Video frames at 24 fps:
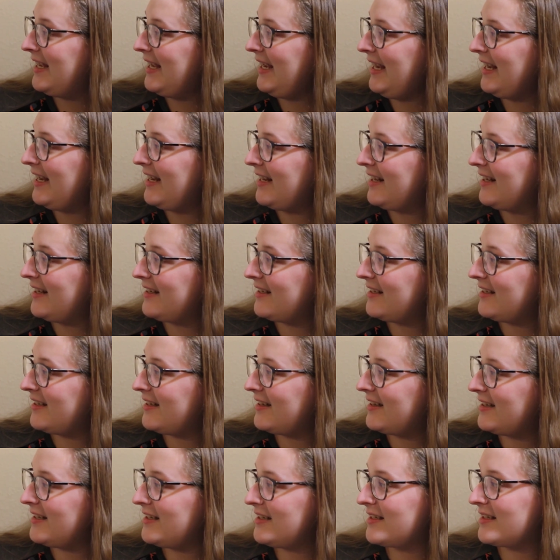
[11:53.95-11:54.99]
And
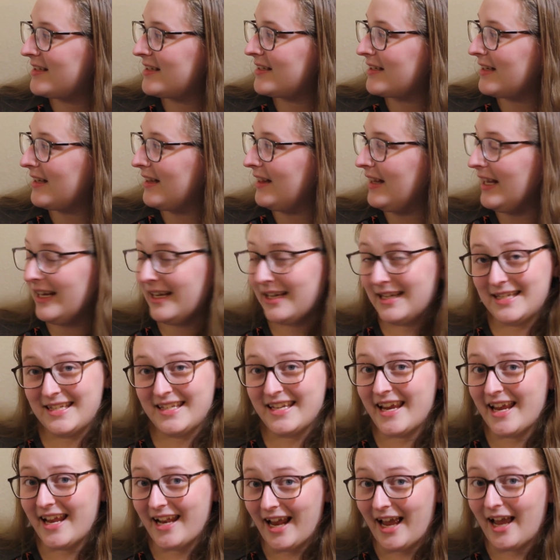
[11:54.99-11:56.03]
this, like I
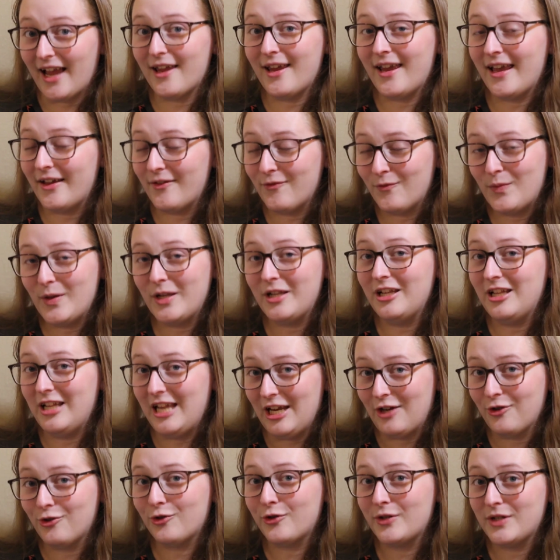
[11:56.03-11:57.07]
said, I have been in
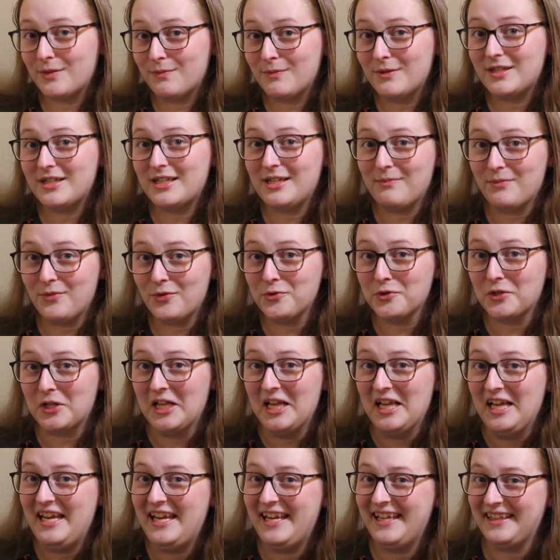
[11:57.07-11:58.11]
a Christmassy mood
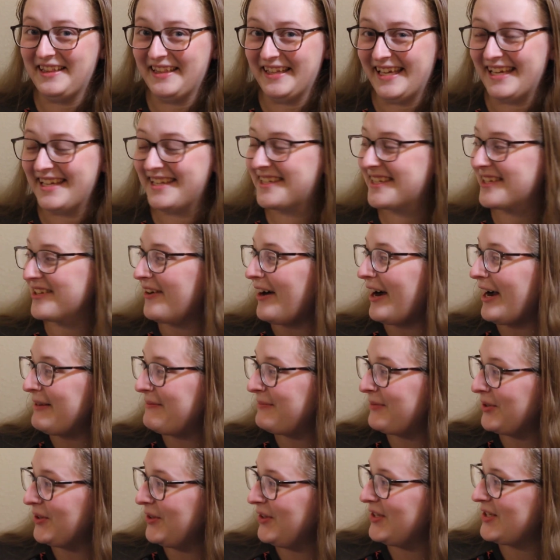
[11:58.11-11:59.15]
lately, so I
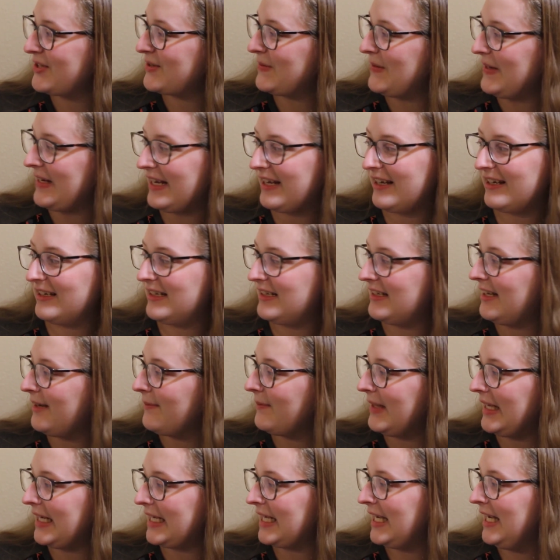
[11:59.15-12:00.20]
pulled this one out and
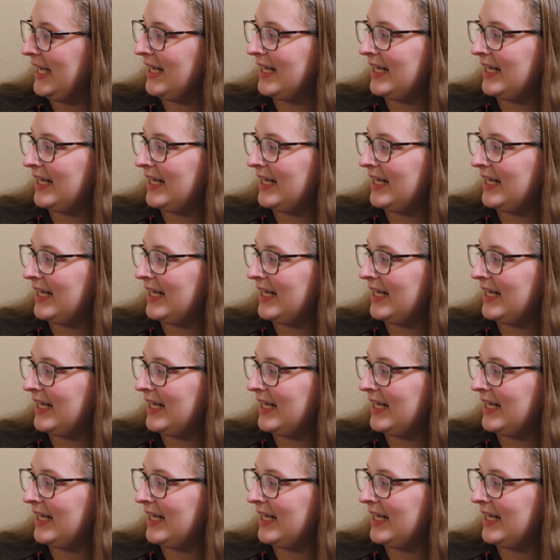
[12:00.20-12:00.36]
I'm like,